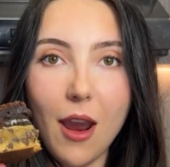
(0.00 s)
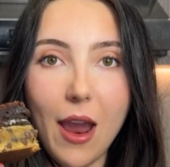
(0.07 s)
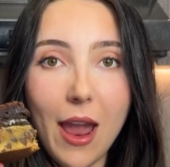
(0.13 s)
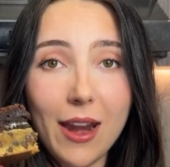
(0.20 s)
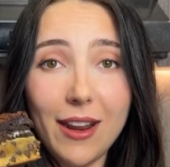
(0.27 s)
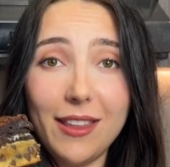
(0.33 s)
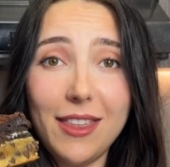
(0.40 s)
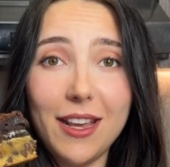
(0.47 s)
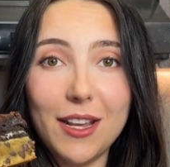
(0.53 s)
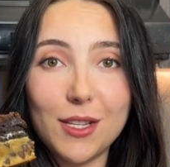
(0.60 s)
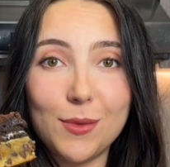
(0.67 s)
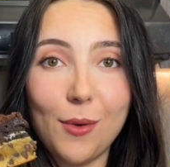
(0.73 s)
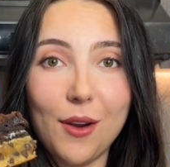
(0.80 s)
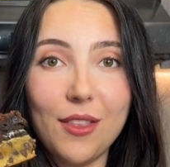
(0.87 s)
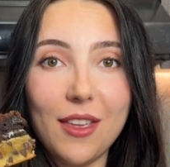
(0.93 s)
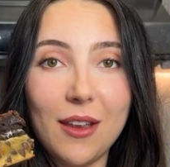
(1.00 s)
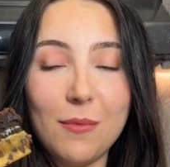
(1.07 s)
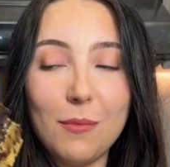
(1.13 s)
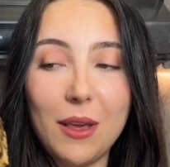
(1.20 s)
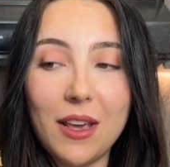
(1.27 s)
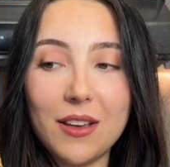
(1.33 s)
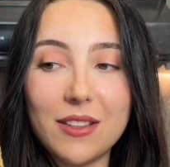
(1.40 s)
And I think it's worth
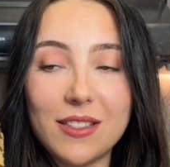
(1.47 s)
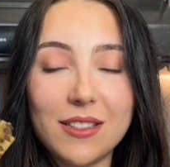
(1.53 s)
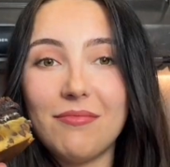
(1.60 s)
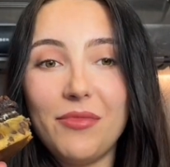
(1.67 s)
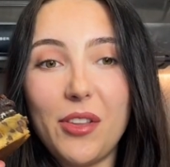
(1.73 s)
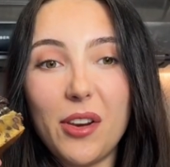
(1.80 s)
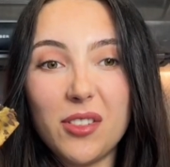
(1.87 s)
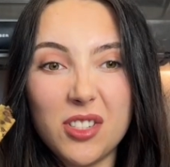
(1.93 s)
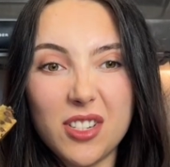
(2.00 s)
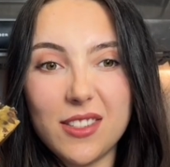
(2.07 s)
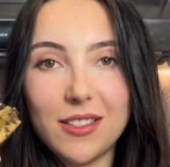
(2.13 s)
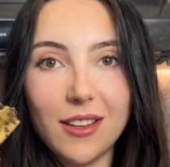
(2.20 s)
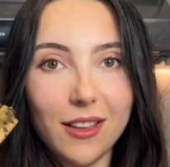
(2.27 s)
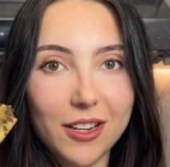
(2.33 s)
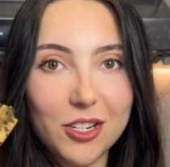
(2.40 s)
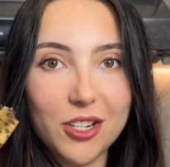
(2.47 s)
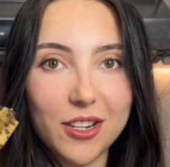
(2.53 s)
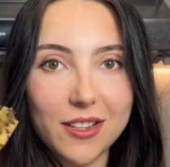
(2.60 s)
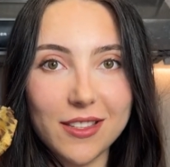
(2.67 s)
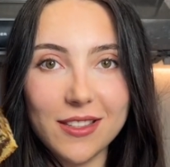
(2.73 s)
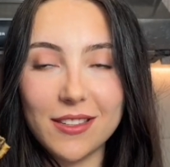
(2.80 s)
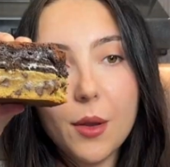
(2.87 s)
it because they're just
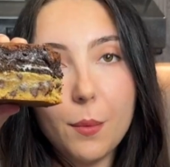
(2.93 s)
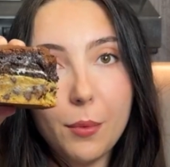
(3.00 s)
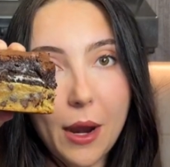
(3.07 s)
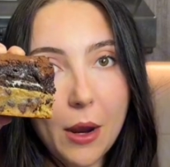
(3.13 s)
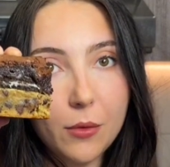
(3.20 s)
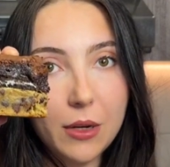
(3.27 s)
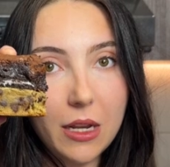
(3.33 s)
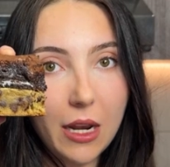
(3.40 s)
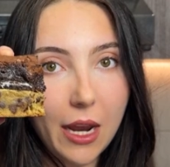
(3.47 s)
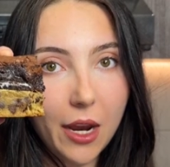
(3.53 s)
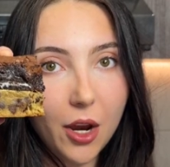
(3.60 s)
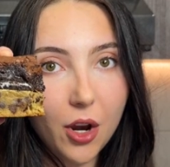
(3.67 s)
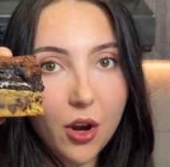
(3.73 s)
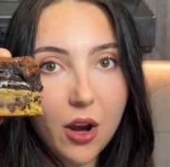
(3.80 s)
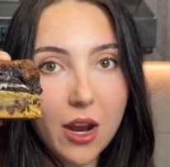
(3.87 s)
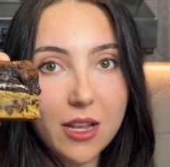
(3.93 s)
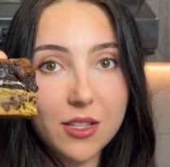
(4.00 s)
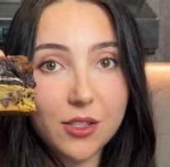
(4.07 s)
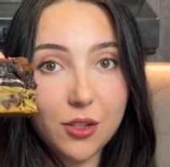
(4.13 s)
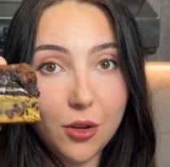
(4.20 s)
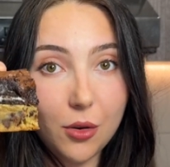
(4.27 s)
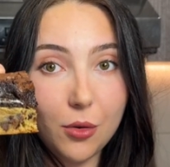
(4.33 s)
delicious. The brownie layer
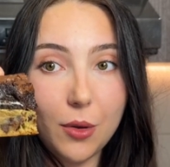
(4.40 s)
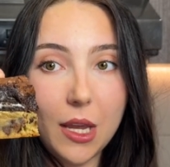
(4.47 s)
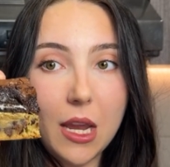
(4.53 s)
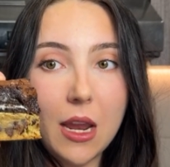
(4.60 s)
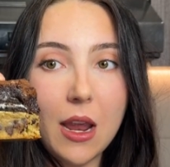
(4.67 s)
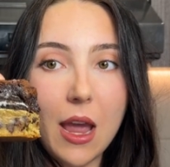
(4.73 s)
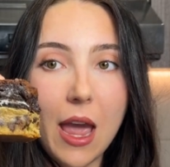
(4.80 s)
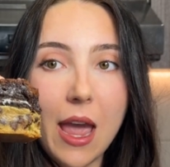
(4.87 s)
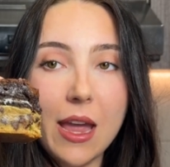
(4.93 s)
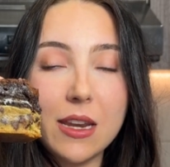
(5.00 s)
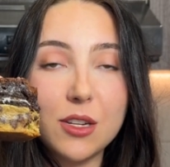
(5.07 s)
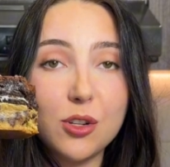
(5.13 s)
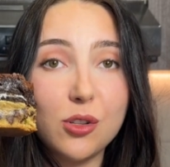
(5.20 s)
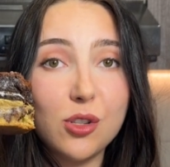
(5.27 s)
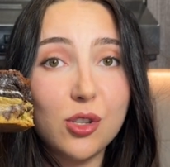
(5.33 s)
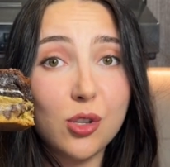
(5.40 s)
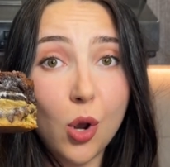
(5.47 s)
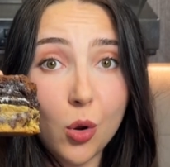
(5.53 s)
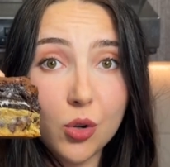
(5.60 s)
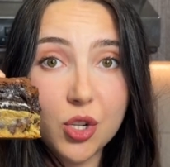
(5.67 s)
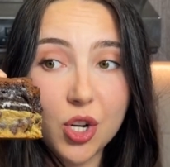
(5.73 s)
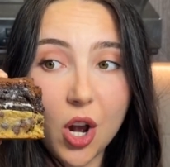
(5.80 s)
is gooey and
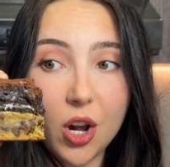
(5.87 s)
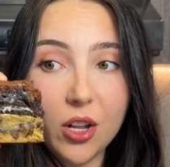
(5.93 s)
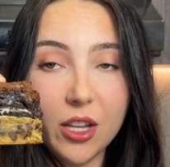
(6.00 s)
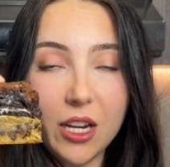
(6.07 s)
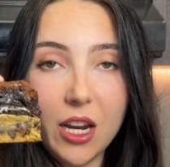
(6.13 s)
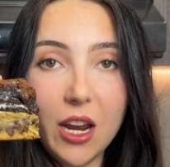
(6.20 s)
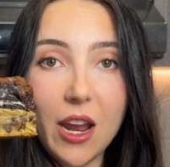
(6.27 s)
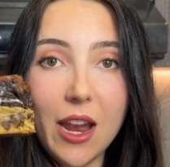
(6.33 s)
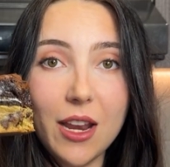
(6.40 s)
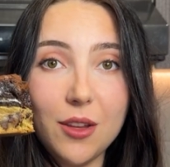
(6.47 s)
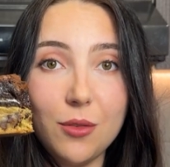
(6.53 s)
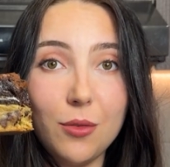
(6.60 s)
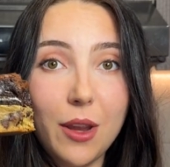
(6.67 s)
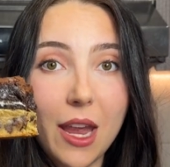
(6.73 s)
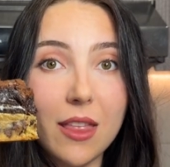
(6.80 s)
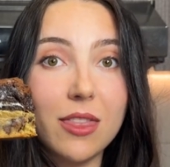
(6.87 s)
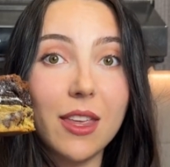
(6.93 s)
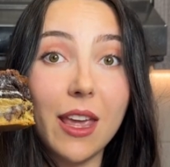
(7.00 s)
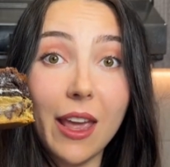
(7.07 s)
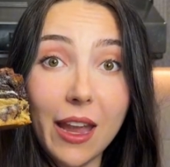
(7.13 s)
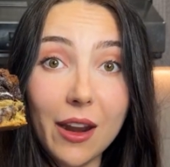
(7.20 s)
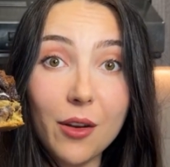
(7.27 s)
so chocolatey, and you get the
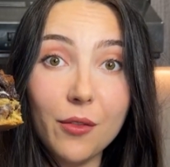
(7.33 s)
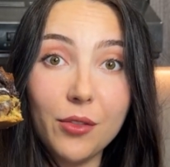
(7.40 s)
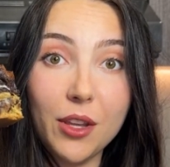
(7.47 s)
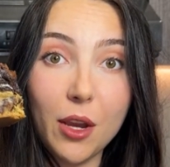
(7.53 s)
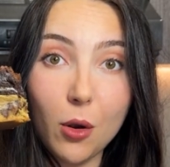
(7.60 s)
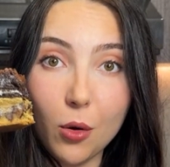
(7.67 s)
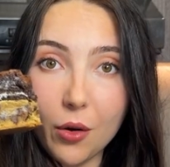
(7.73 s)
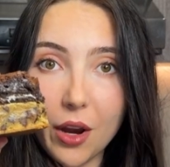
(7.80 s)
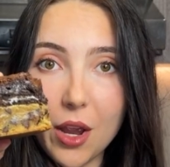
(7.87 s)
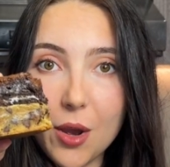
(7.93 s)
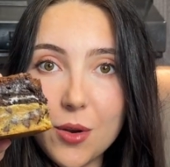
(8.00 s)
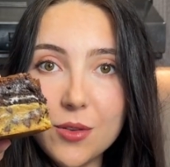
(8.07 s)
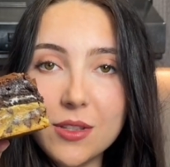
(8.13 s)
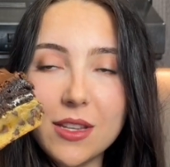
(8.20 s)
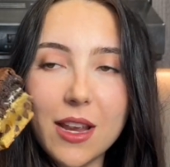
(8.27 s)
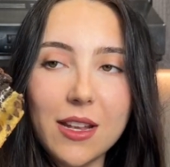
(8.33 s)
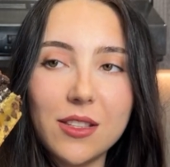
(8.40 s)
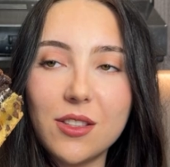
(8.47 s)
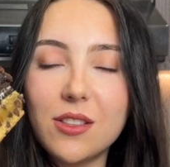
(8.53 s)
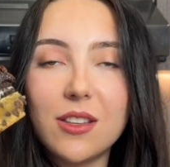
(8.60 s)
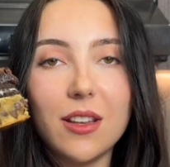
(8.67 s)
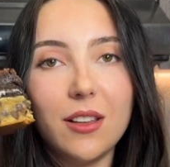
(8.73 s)
hit of the Oreos.
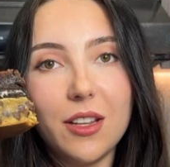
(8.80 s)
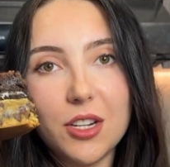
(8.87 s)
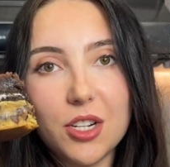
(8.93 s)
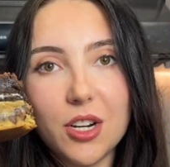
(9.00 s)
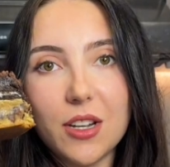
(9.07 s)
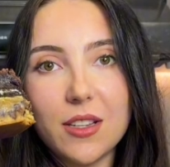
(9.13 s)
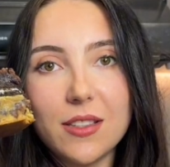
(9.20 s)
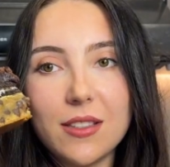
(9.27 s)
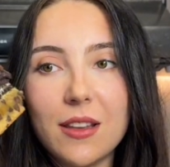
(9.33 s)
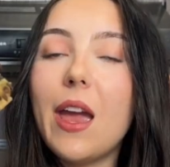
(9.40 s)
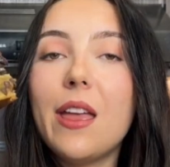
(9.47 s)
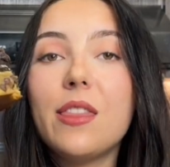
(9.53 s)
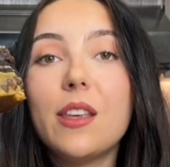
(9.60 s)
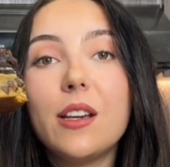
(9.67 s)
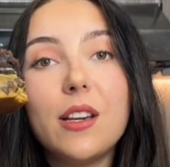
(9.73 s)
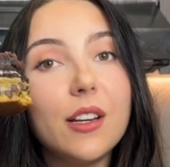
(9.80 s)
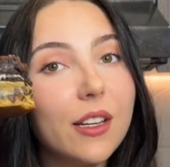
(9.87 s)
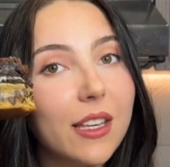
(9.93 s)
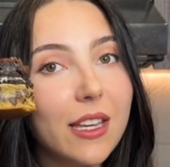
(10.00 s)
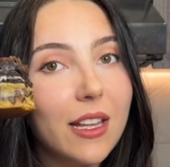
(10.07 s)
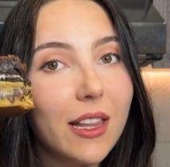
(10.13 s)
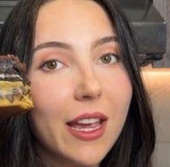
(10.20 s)
It's delicious. And the
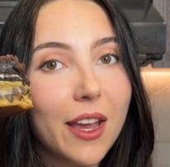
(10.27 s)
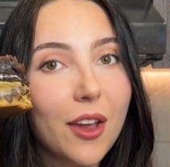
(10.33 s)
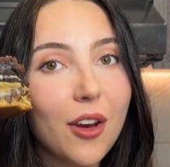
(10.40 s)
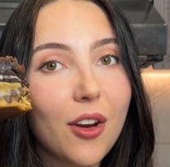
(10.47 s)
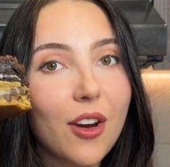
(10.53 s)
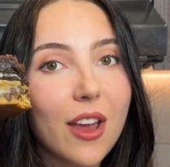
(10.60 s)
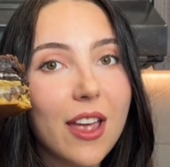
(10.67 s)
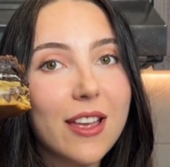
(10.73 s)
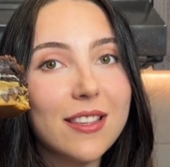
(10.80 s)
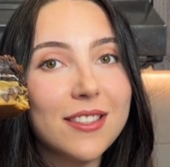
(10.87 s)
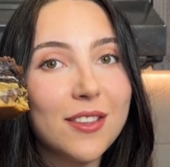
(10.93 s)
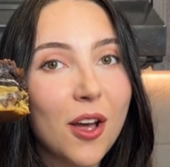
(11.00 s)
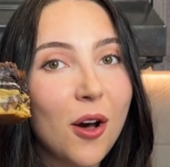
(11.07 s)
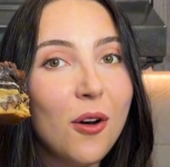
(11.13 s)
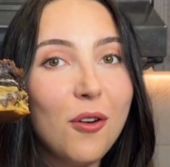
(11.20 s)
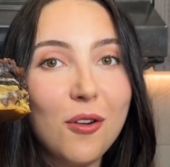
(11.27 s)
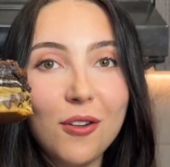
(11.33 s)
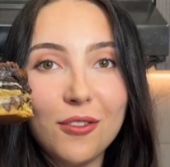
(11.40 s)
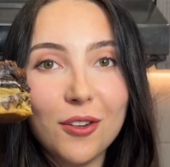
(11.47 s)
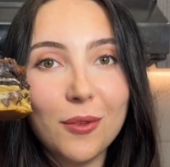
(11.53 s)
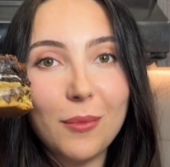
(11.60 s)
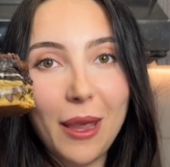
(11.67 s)
cookie layer is not
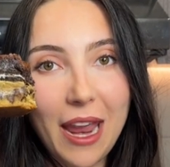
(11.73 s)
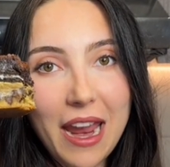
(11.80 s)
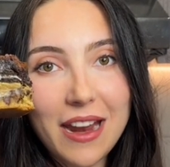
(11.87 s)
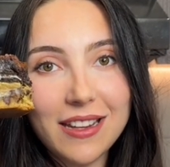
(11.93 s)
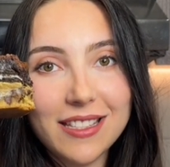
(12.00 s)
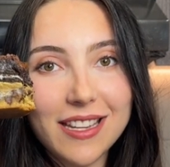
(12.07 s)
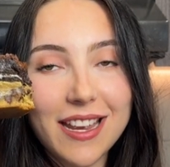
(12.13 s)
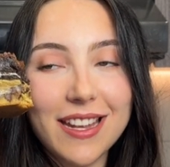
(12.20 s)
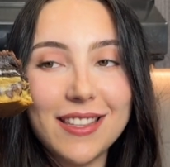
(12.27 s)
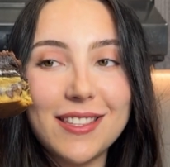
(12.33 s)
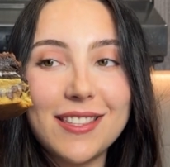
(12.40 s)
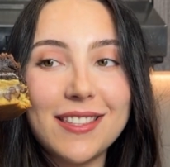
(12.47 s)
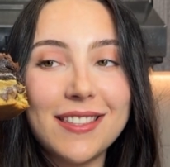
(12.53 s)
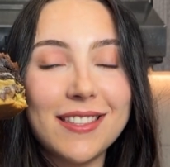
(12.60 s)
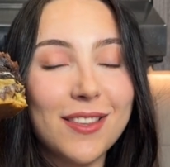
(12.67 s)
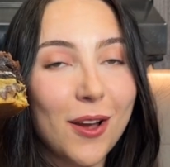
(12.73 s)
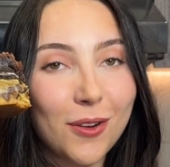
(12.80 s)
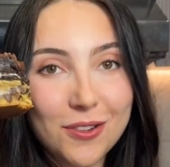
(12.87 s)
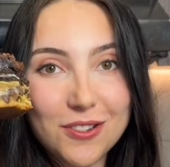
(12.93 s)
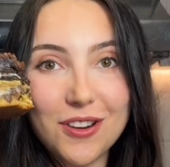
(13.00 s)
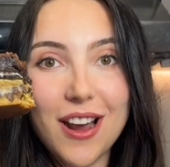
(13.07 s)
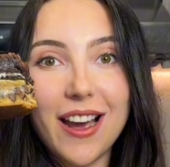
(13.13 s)
overbaked, it's
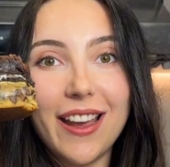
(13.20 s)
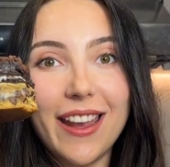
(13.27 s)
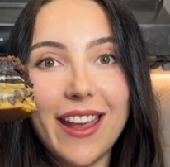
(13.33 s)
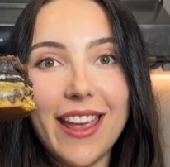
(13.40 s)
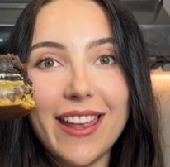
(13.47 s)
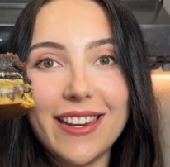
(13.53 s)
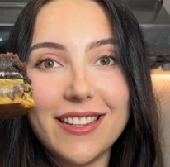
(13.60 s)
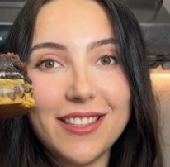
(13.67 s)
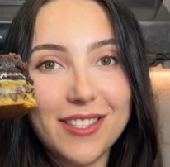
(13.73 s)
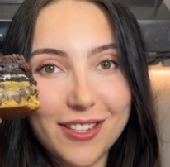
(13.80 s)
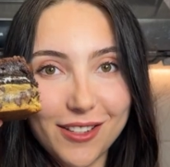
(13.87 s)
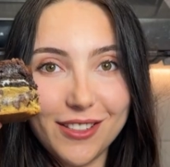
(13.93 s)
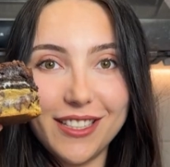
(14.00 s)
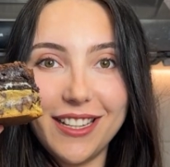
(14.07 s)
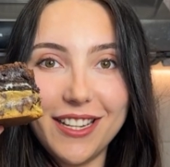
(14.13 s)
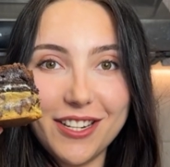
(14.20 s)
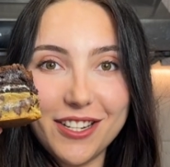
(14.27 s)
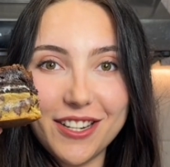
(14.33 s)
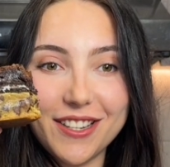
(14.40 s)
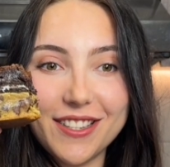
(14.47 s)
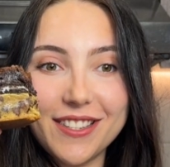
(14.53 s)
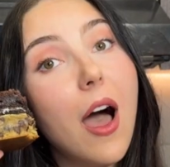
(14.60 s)
not dry, and it's still
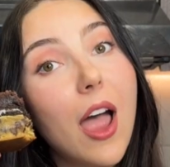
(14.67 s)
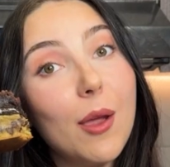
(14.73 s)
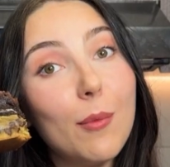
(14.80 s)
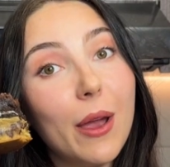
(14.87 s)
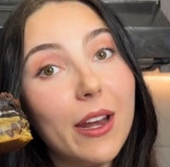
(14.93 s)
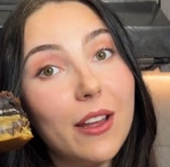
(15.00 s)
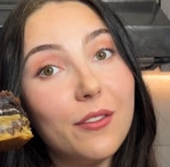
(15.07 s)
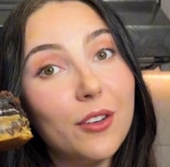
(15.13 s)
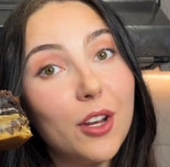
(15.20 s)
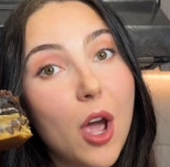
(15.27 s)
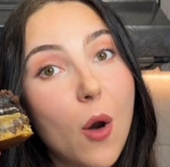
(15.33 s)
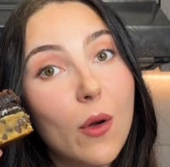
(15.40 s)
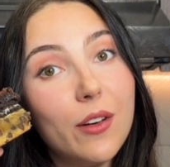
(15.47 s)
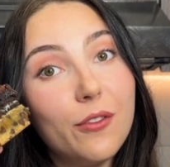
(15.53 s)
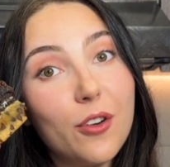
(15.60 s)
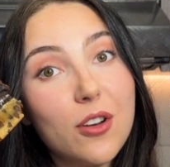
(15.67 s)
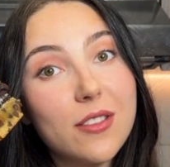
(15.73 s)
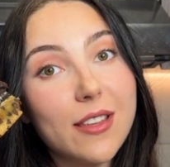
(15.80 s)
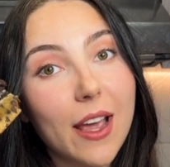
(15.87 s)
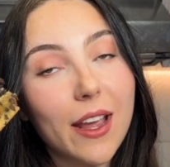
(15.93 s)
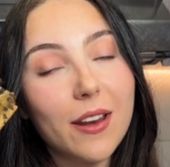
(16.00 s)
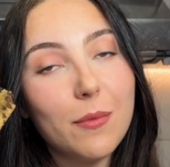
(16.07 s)
delicious. I might even go in for a
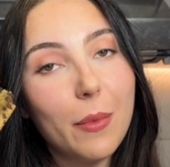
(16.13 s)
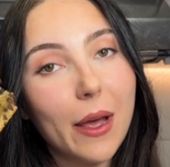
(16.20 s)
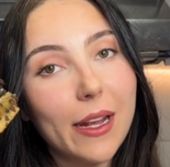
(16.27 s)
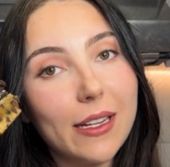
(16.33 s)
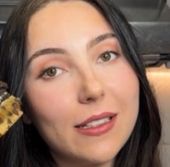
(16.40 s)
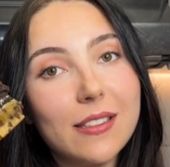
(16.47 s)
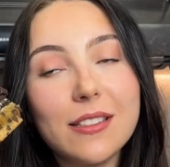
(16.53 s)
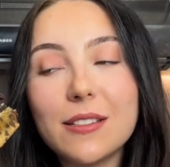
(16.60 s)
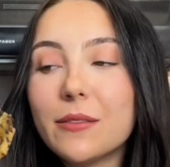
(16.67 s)
second bite.